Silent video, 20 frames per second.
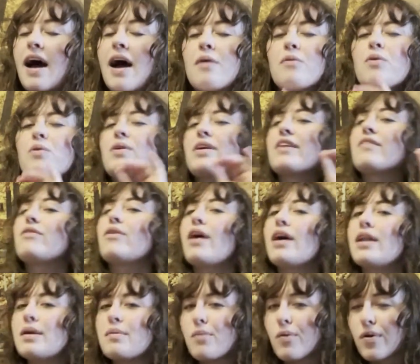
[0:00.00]
I won't give you
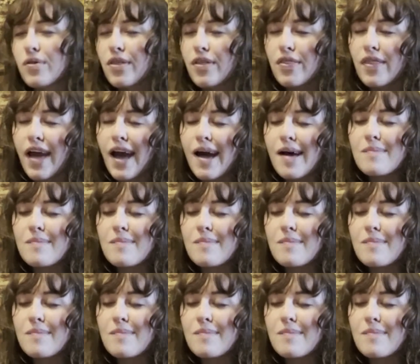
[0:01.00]
any more than that.